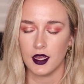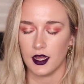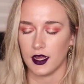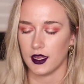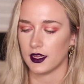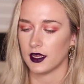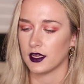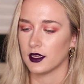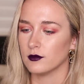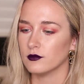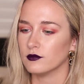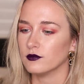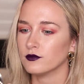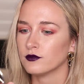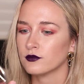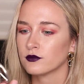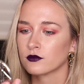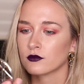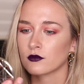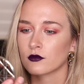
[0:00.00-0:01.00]

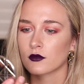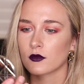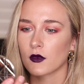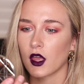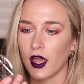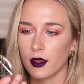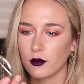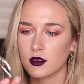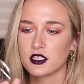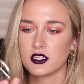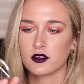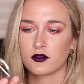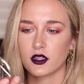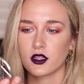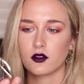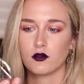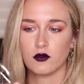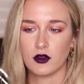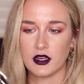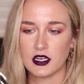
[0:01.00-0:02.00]
I would
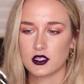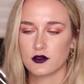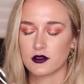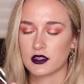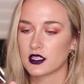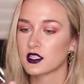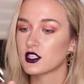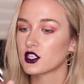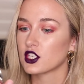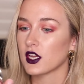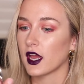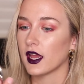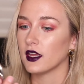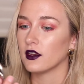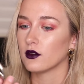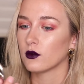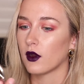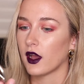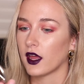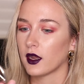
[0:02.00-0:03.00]
definitely reach this
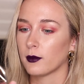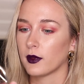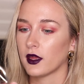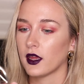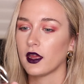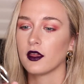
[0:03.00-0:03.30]
shade quite a bit.